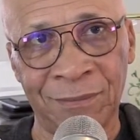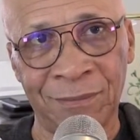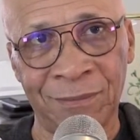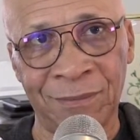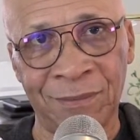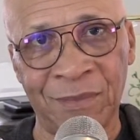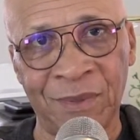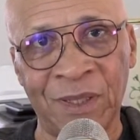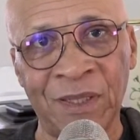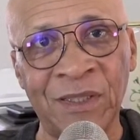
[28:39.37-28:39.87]

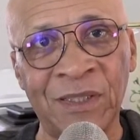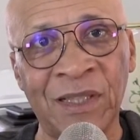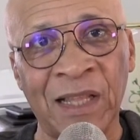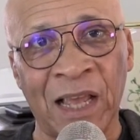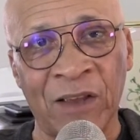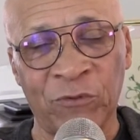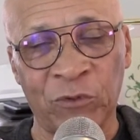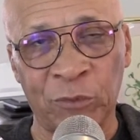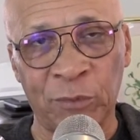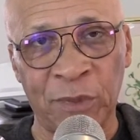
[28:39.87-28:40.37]
his
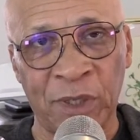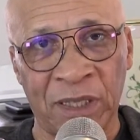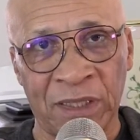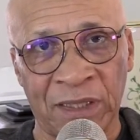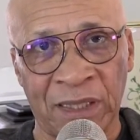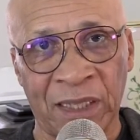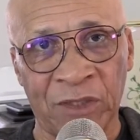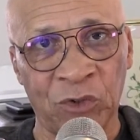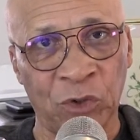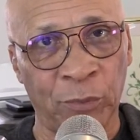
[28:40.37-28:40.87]
life would be in
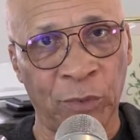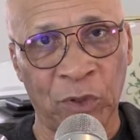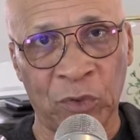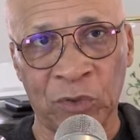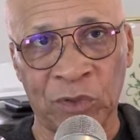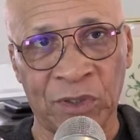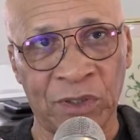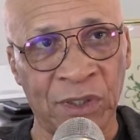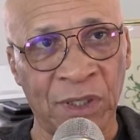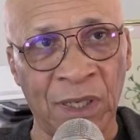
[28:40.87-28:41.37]
danger
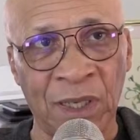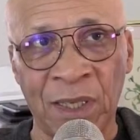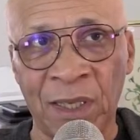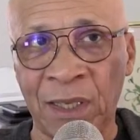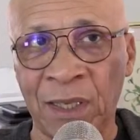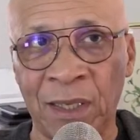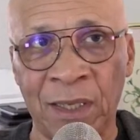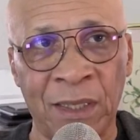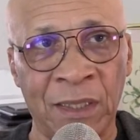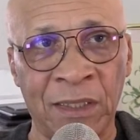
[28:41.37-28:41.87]
because
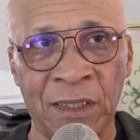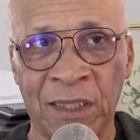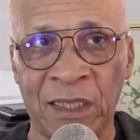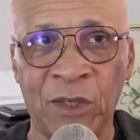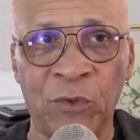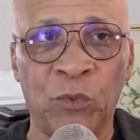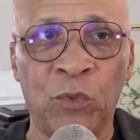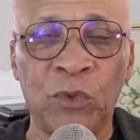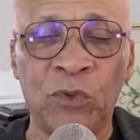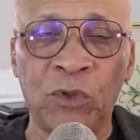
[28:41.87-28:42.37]
he
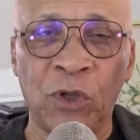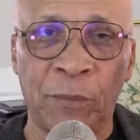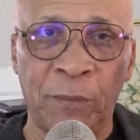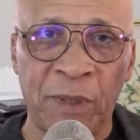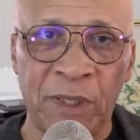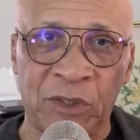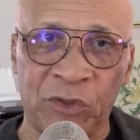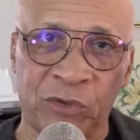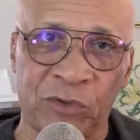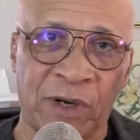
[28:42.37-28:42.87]
would not be
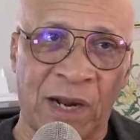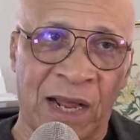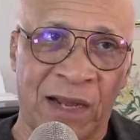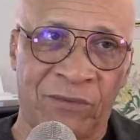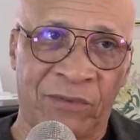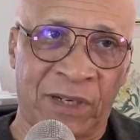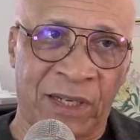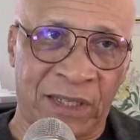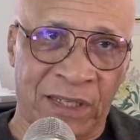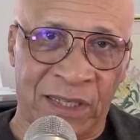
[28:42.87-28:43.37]

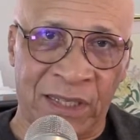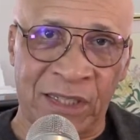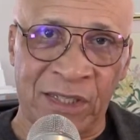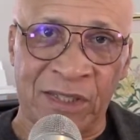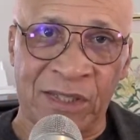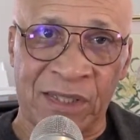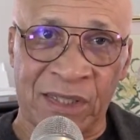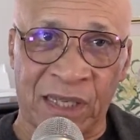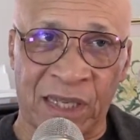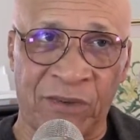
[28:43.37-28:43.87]
traveling. He's
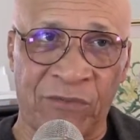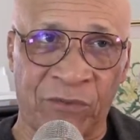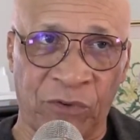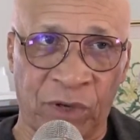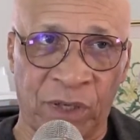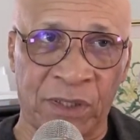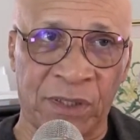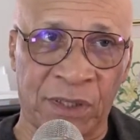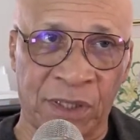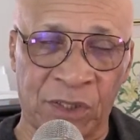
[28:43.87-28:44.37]
safer
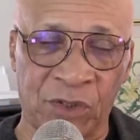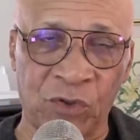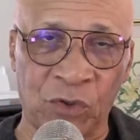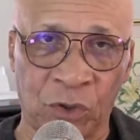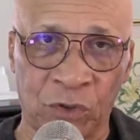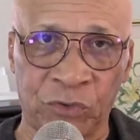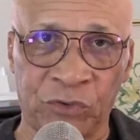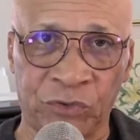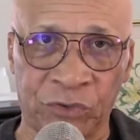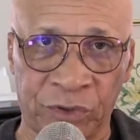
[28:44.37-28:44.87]
in this
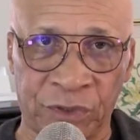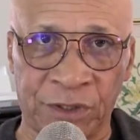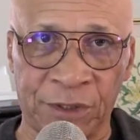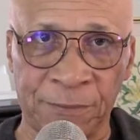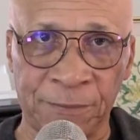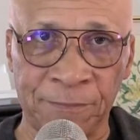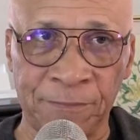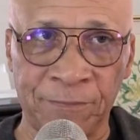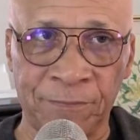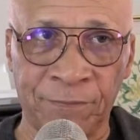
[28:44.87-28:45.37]
country
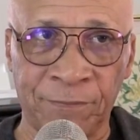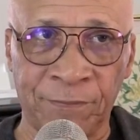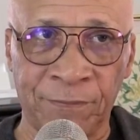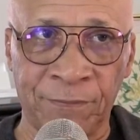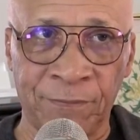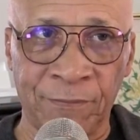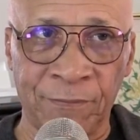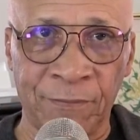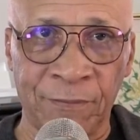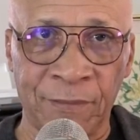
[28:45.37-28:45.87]

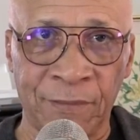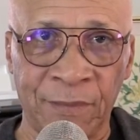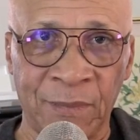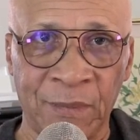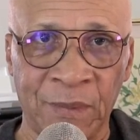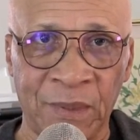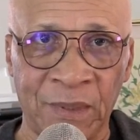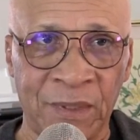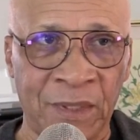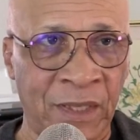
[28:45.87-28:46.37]

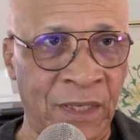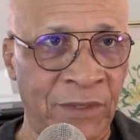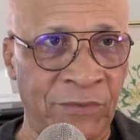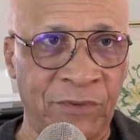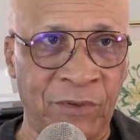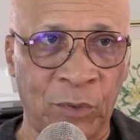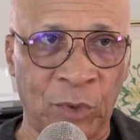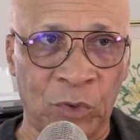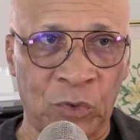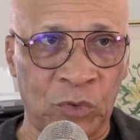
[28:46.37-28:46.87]
than if
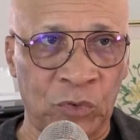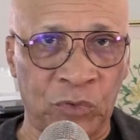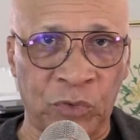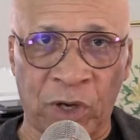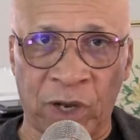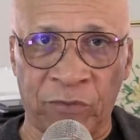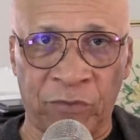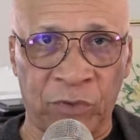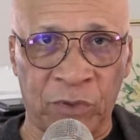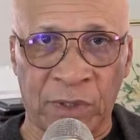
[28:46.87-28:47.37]
he were to
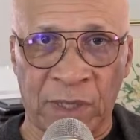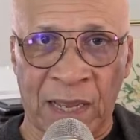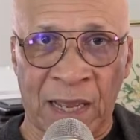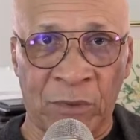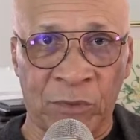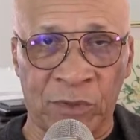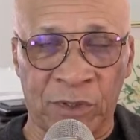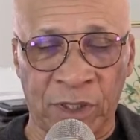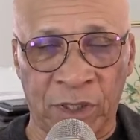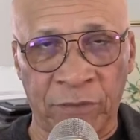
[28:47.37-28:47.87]
travel
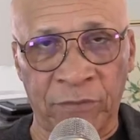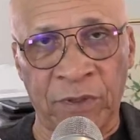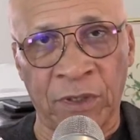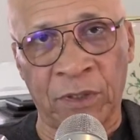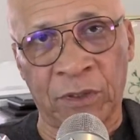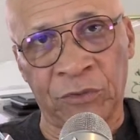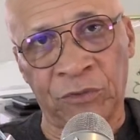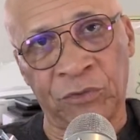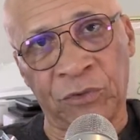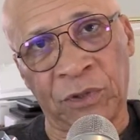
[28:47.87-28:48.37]
outside of the
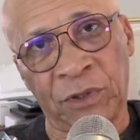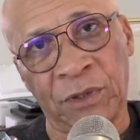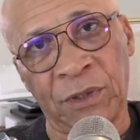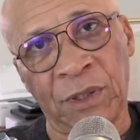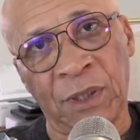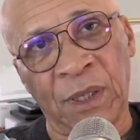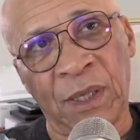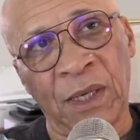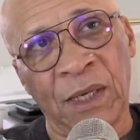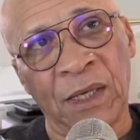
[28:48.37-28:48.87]
country.
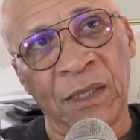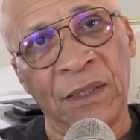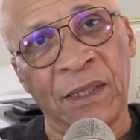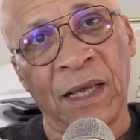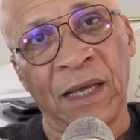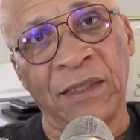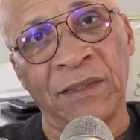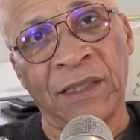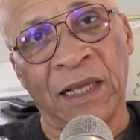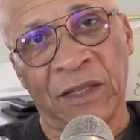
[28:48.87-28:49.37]

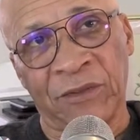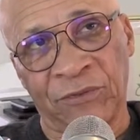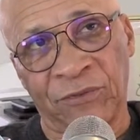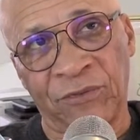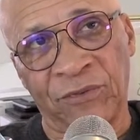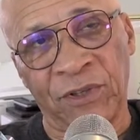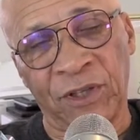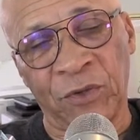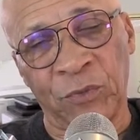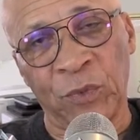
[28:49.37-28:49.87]
There is that
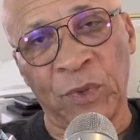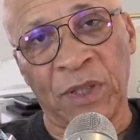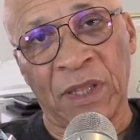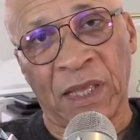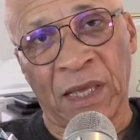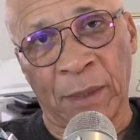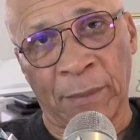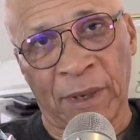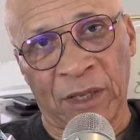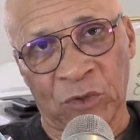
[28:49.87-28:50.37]
fear with
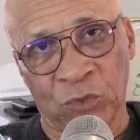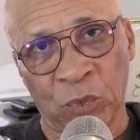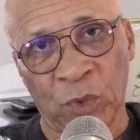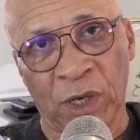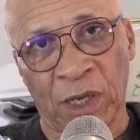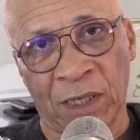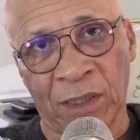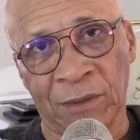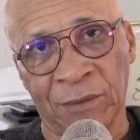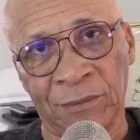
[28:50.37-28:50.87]
him as
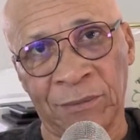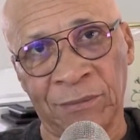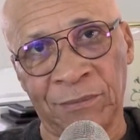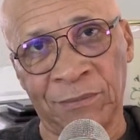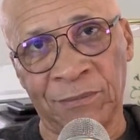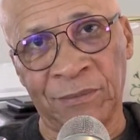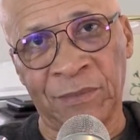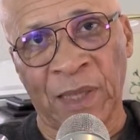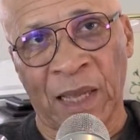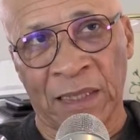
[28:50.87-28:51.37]
well,
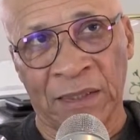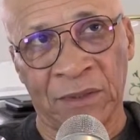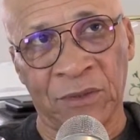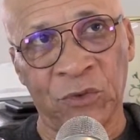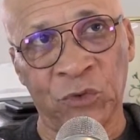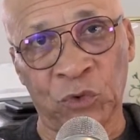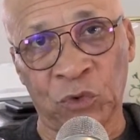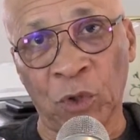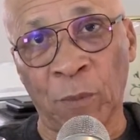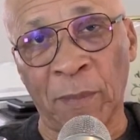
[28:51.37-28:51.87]
that
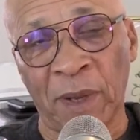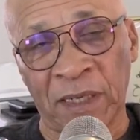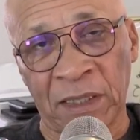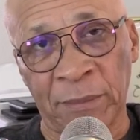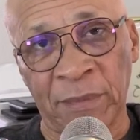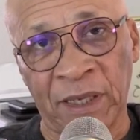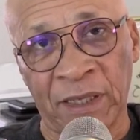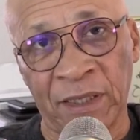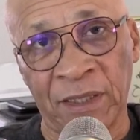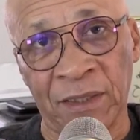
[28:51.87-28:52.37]
somebody
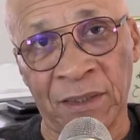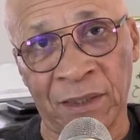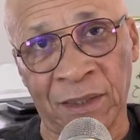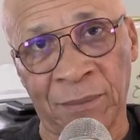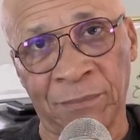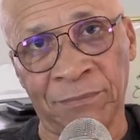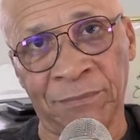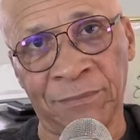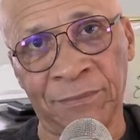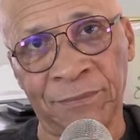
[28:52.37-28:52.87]
may kill him.
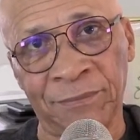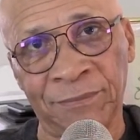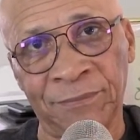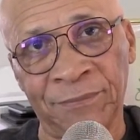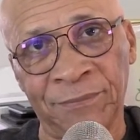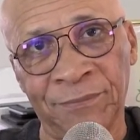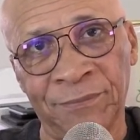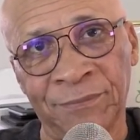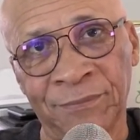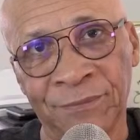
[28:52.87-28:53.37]

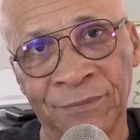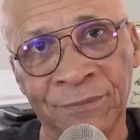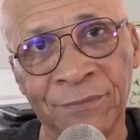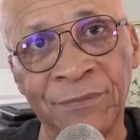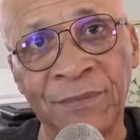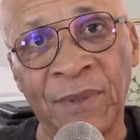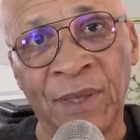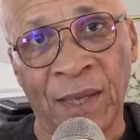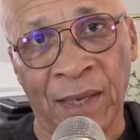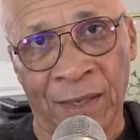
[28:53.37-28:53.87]

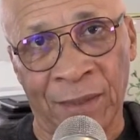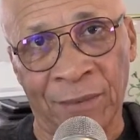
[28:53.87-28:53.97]
Yeah.